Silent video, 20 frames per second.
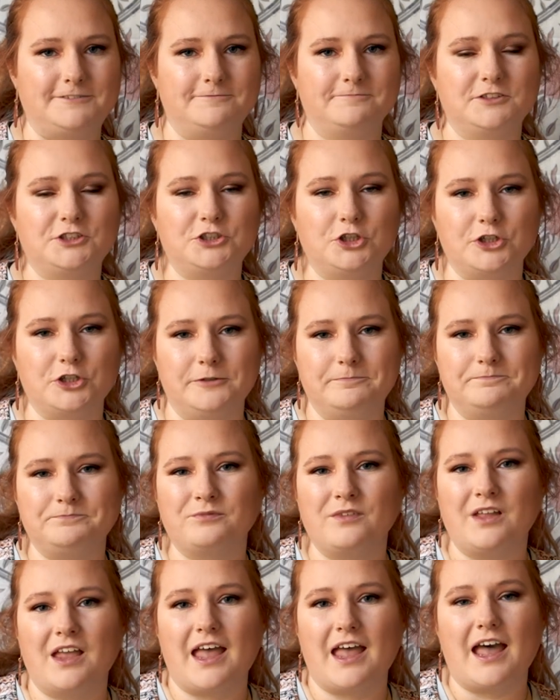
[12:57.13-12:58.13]
So good.
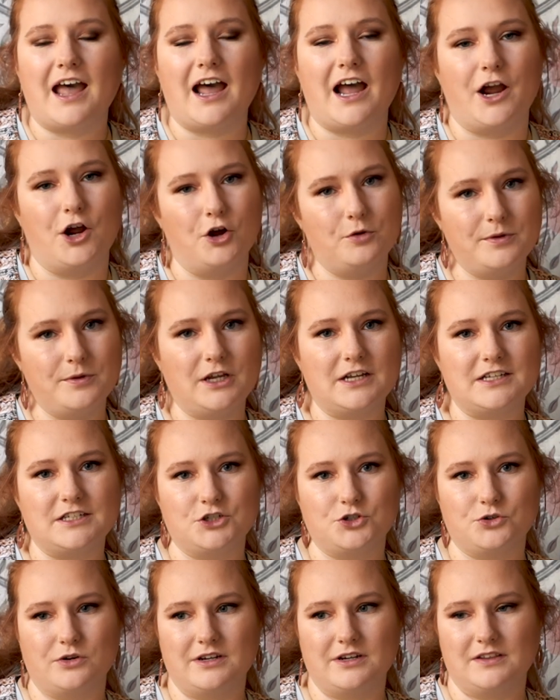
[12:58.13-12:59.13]
I hope you guys
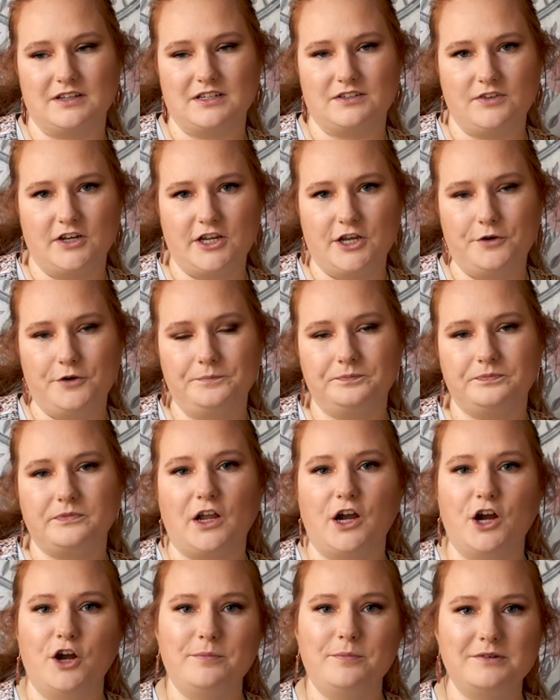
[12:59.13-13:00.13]
enjoyed this video.
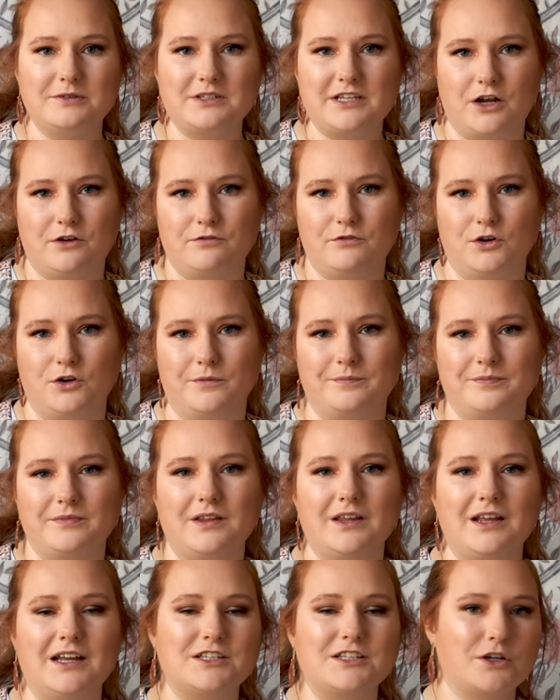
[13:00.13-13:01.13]
I hope it was helpful.
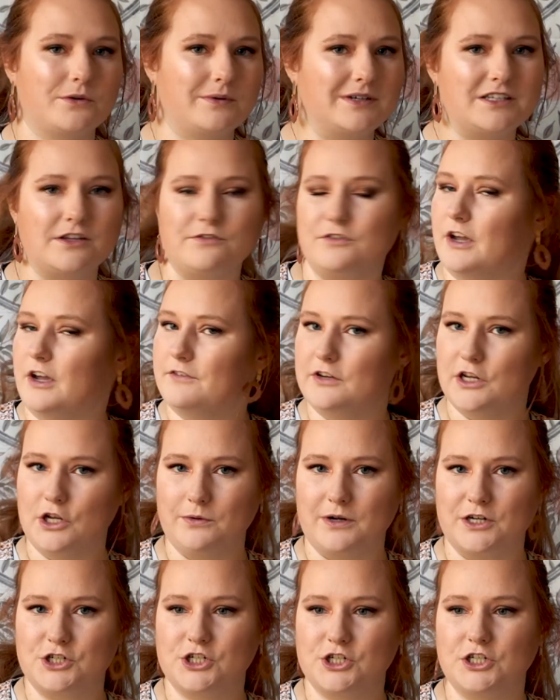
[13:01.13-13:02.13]
As always, if you have any
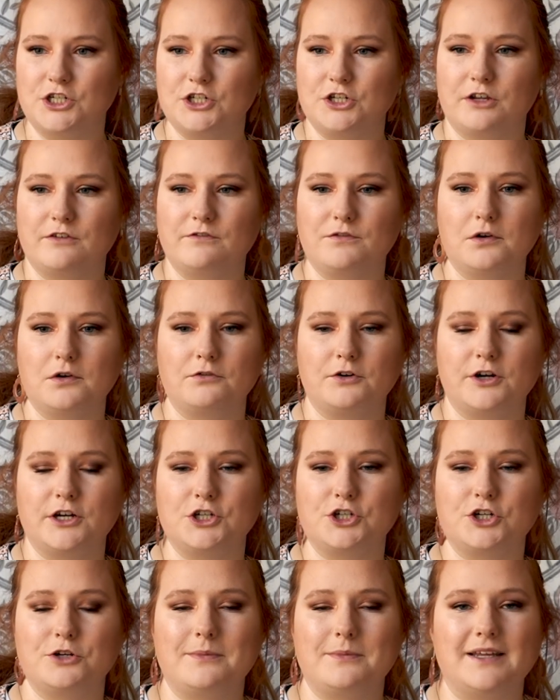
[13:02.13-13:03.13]
questions, you can feel free to
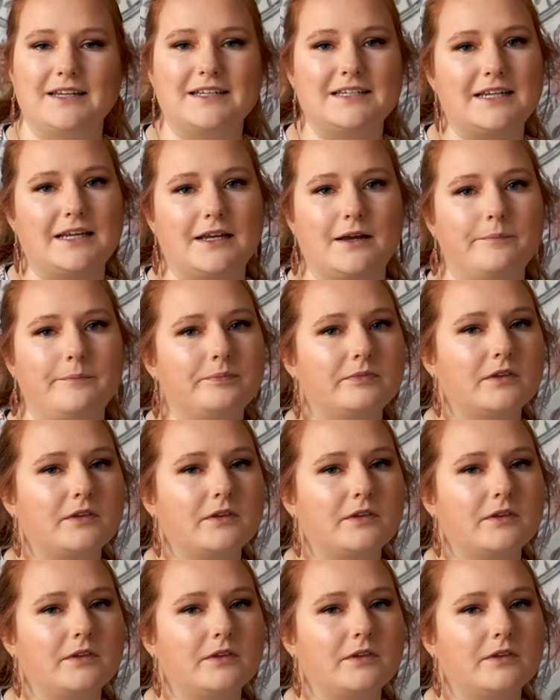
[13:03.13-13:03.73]
shoot me a DM